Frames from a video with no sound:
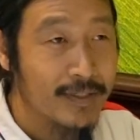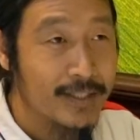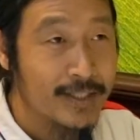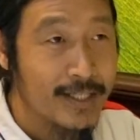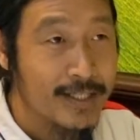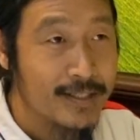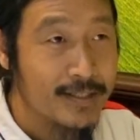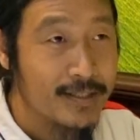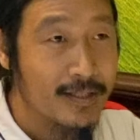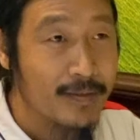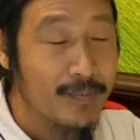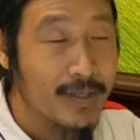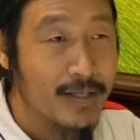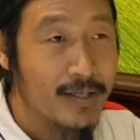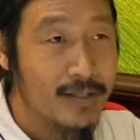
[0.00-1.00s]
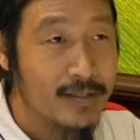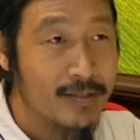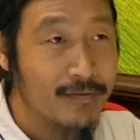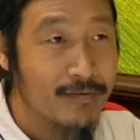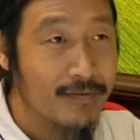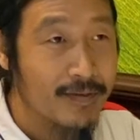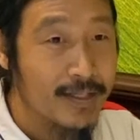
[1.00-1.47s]
attention because
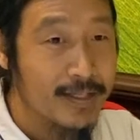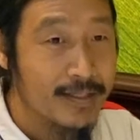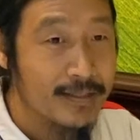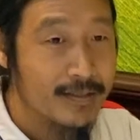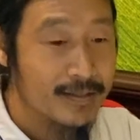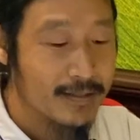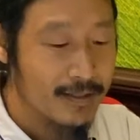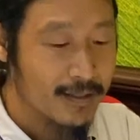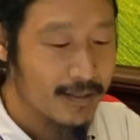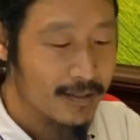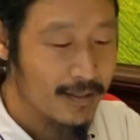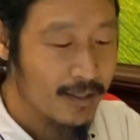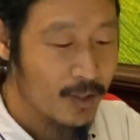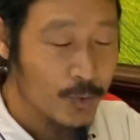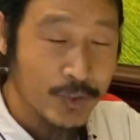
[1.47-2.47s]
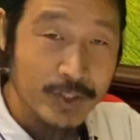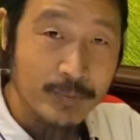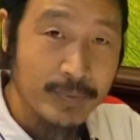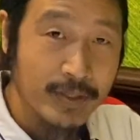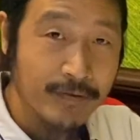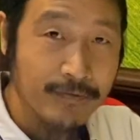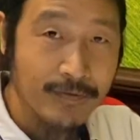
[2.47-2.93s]
of this orange
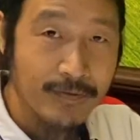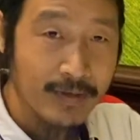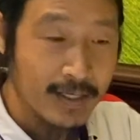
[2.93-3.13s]
beef.